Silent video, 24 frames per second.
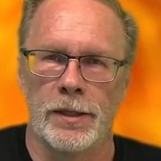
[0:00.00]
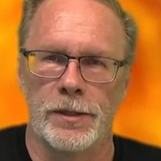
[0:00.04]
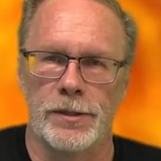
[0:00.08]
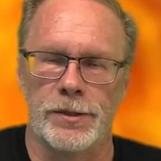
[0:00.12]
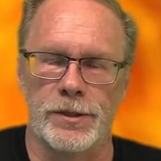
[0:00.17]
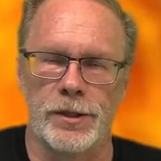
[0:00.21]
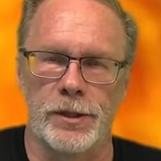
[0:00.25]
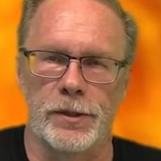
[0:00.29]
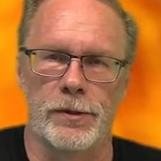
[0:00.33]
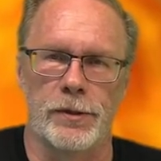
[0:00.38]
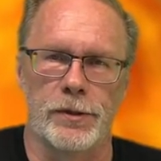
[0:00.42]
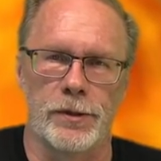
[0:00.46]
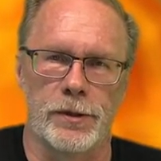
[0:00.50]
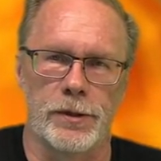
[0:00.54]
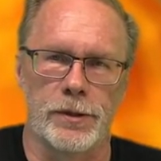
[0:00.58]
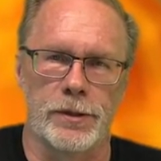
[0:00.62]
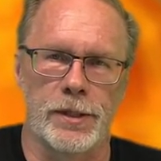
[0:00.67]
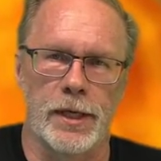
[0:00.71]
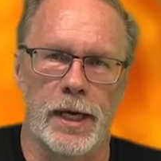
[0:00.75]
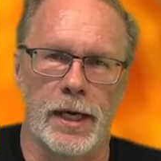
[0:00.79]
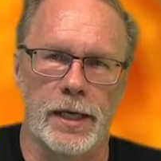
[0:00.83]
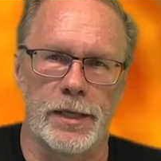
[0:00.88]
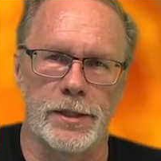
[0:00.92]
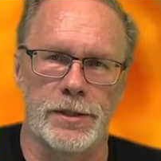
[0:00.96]
cylinder
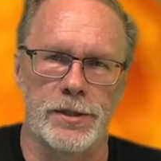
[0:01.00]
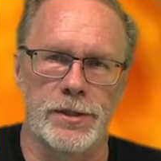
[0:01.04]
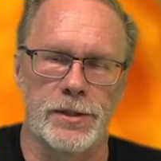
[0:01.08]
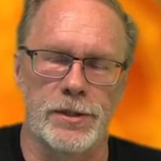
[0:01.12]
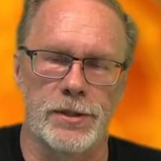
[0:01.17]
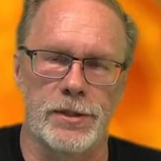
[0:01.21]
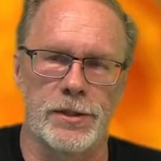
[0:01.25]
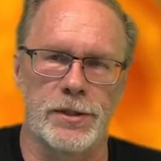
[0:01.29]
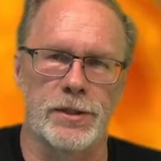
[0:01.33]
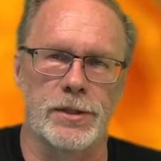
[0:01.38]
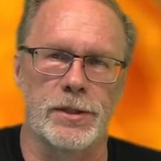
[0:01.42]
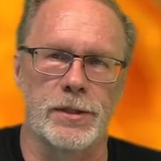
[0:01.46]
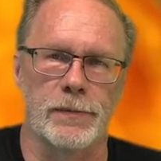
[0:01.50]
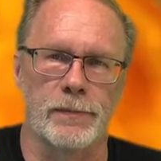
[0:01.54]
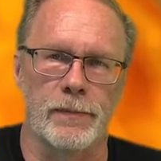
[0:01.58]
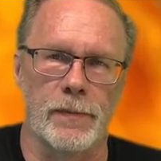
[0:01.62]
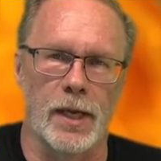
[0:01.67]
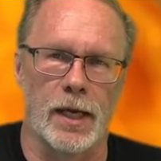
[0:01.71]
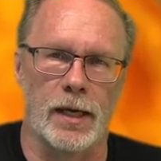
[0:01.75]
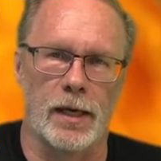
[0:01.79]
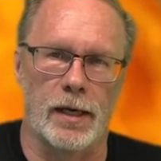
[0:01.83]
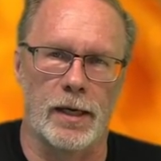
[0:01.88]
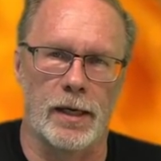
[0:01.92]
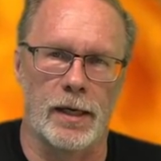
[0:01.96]
tests,
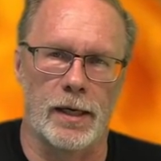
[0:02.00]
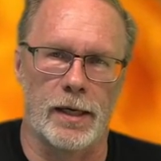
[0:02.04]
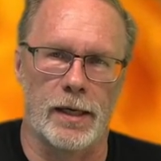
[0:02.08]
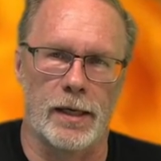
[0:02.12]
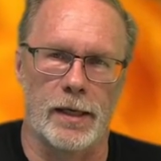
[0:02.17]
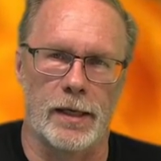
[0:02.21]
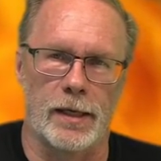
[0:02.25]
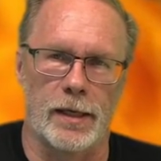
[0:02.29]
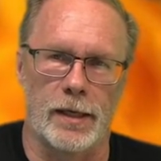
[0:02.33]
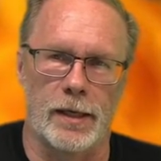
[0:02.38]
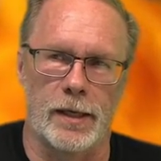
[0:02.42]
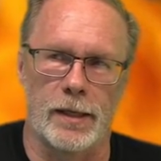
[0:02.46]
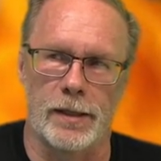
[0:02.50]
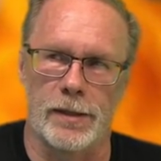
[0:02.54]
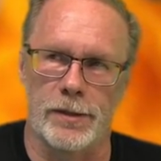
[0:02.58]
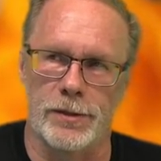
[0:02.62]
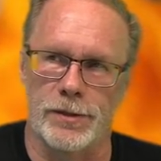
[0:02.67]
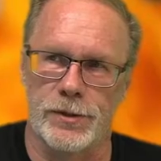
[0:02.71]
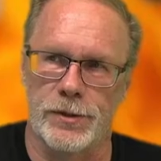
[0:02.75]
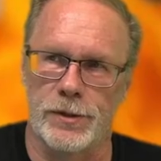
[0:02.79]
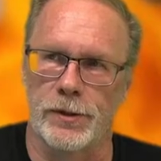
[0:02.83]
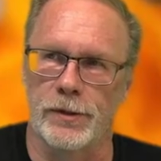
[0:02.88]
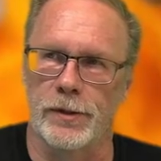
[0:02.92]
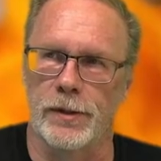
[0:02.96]

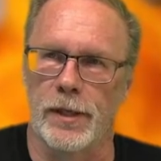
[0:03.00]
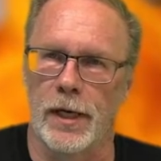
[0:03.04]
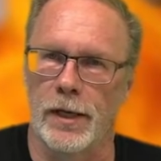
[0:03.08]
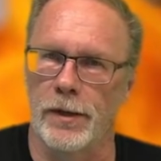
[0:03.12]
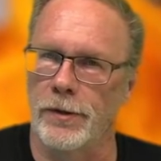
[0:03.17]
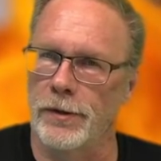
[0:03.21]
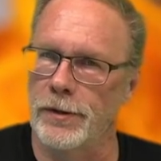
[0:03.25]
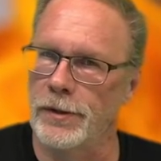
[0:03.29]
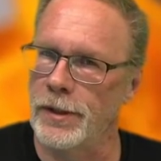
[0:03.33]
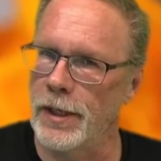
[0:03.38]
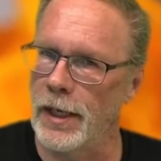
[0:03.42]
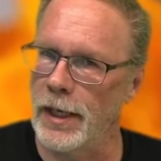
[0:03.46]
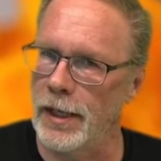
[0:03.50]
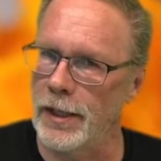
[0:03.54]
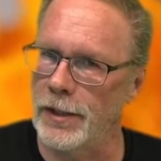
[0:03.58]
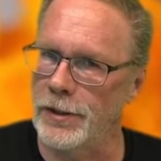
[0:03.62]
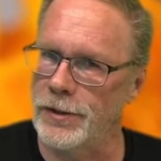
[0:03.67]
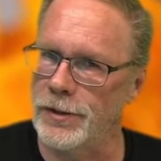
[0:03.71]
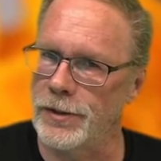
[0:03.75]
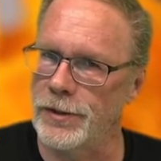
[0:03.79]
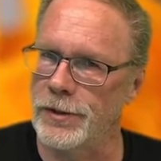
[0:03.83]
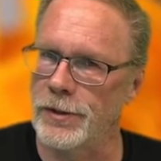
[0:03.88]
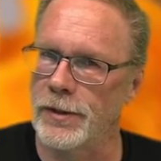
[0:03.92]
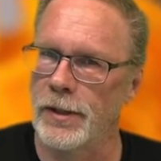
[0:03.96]
certain other
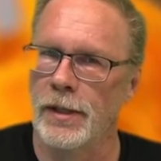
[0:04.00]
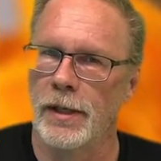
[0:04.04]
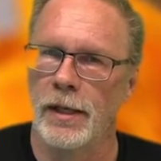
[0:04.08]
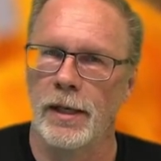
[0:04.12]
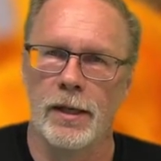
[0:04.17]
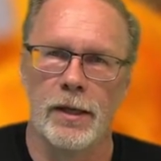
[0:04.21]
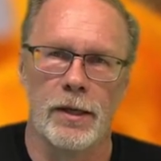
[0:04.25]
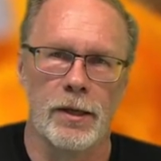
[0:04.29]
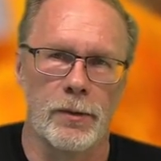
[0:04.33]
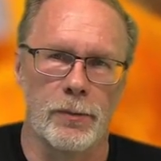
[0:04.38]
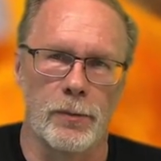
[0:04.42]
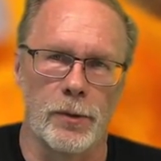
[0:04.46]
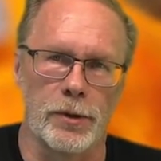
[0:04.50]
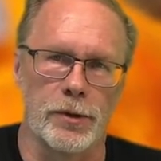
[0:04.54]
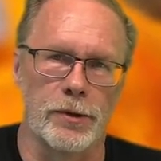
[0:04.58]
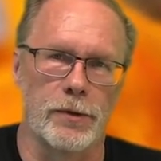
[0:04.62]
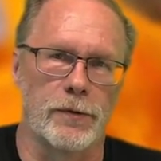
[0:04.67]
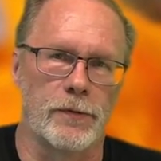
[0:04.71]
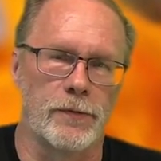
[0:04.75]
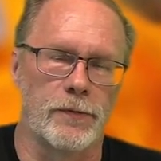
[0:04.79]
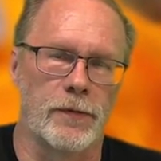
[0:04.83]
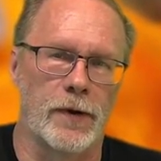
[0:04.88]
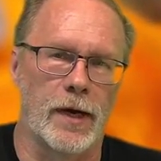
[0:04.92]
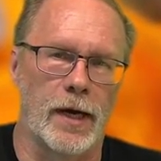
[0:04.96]
tests, what
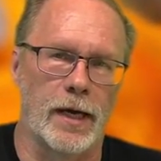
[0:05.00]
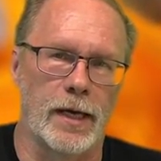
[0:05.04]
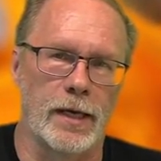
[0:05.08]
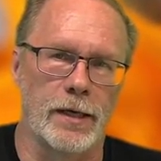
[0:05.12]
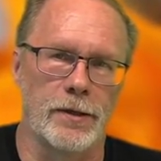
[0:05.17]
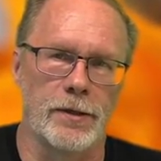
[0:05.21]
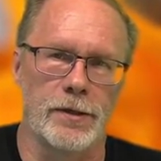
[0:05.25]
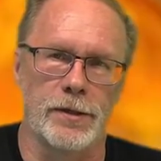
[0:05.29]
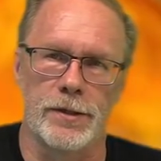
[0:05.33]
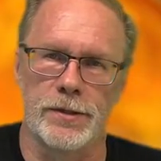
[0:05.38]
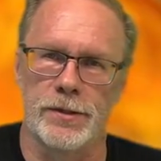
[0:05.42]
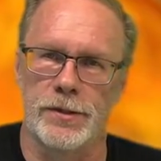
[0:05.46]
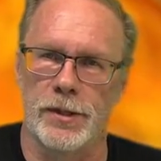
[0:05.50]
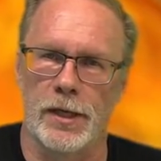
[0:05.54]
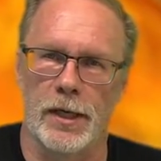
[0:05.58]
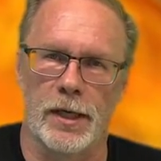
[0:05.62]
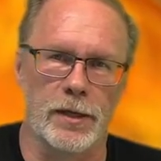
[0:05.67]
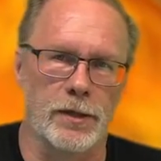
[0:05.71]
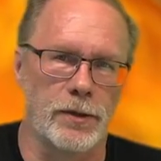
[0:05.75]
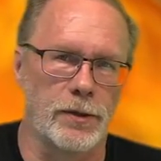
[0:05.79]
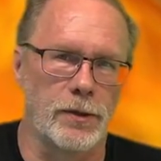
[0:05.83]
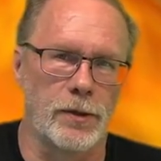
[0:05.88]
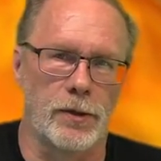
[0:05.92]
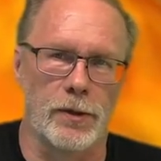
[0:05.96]
you'll find is
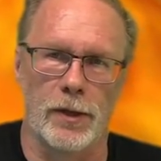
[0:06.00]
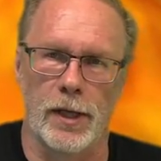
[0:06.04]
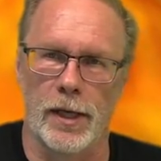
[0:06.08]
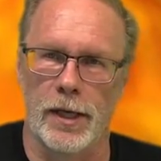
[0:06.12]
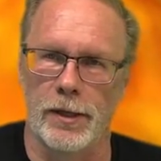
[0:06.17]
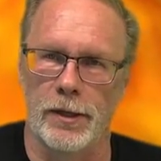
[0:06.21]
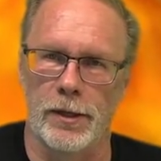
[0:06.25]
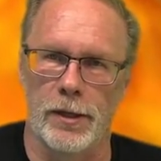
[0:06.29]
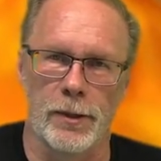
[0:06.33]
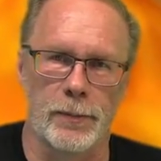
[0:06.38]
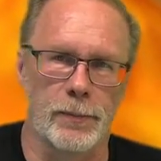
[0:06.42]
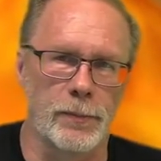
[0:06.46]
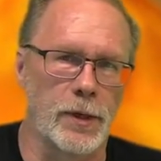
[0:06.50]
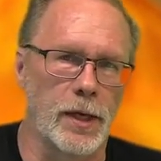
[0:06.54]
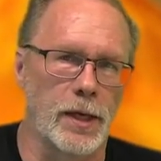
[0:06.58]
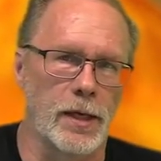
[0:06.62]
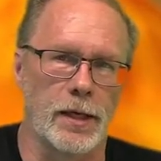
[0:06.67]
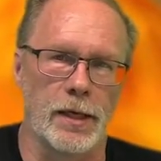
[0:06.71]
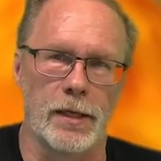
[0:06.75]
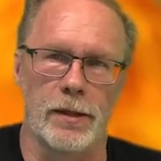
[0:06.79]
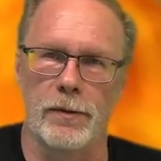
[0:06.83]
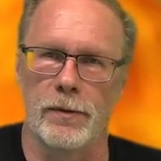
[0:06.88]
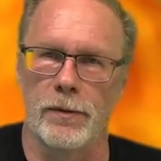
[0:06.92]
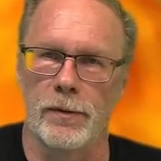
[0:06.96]
that you'll end up
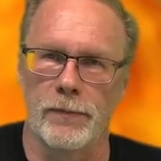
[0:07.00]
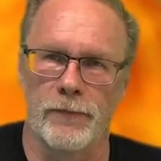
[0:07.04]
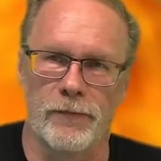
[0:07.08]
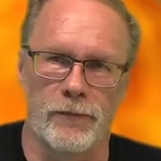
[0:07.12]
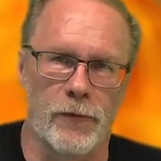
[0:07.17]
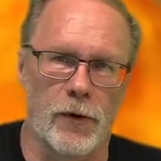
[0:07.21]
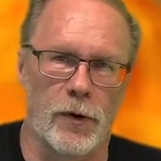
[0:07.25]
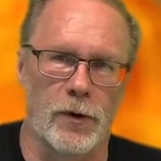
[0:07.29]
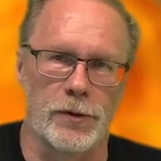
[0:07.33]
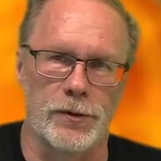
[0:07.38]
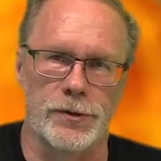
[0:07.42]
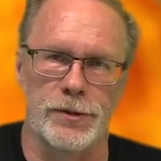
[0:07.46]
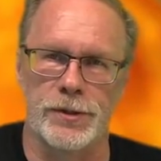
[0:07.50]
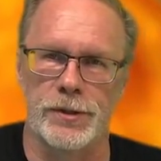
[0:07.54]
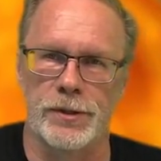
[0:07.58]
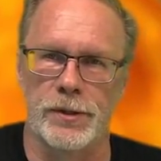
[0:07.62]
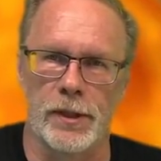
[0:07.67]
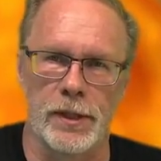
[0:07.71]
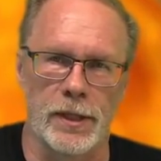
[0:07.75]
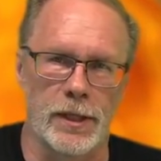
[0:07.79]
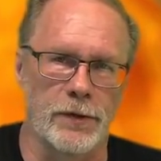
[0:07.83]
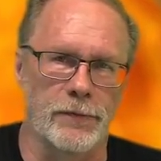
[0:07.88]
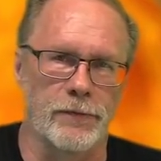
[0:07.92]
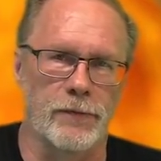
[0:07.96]
getting false
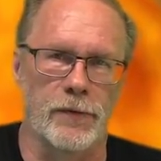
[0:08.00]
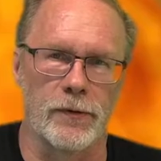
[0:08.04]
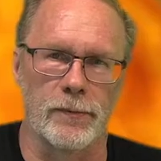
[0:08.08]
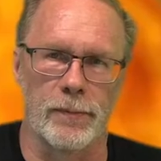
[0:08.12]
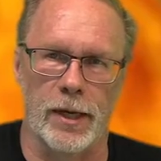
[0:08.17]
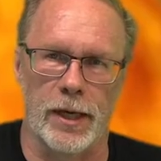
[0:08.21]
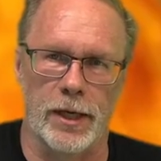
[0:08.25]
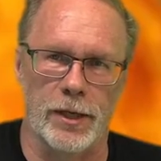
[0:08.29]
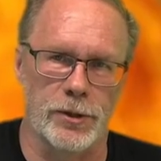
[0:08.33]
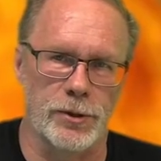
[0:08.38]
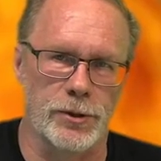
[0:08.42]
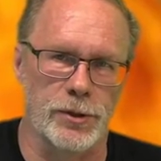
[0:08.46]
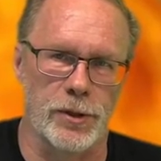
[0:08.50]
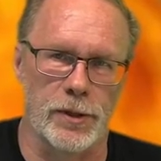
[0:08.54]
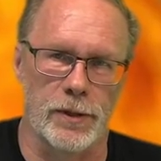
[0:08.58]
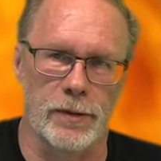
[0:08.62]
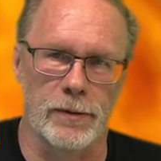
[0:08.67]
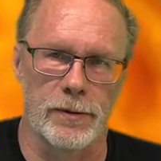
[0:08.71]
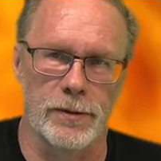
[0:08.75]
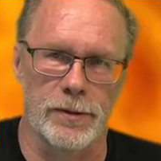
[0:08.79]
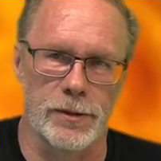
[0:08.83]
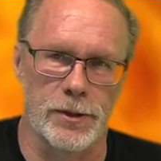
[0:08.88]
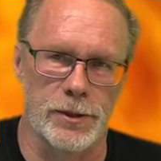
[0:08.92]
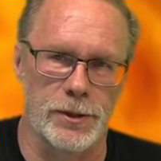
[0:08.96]

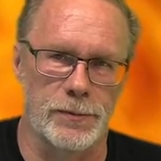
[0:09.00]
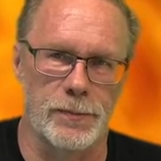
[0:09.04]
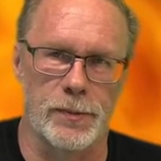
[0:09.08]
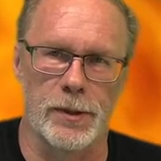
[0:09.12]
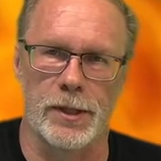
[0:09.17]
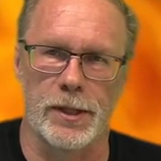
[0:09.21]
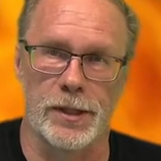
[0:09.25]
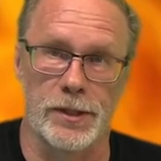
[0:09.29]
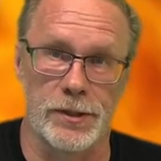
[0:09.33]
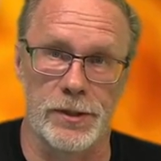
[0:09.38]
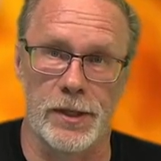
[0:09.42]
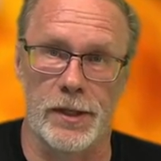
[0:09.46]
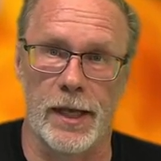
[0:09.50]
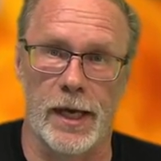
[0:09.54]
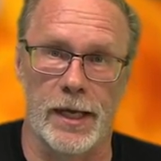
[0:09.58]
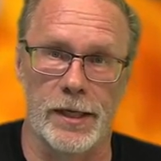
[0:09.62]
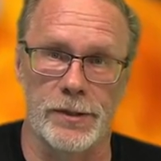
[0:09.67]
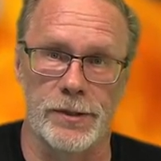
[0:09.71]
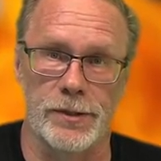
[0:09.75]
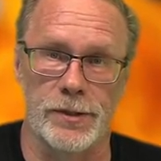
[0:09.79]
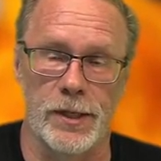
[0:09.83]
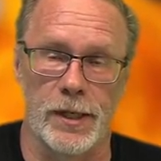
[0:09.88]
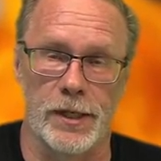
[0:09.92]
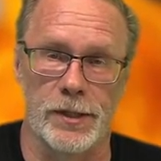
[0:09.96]
information just because of
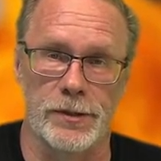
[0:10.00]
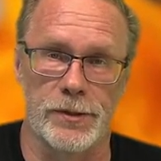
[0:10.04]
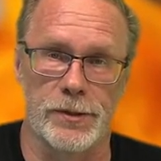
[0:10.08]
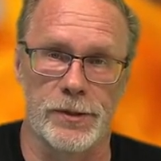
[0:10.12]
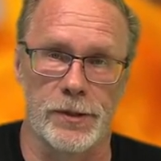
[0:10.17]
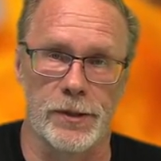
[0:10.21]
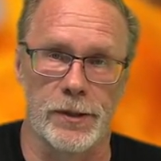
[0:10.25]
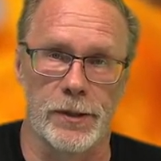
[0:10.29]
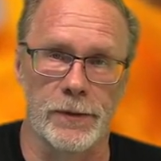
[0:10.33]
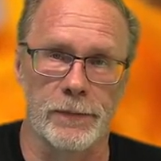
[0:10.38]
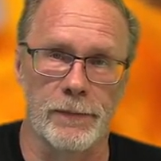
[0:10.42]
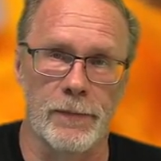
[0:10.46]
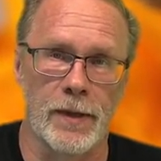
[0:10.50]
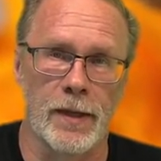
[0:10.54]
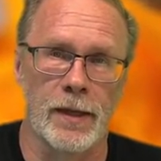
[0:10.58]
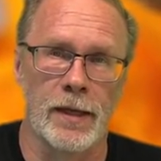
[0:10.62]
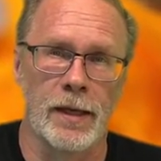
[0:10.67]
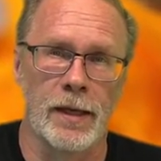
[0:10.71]
that sensor.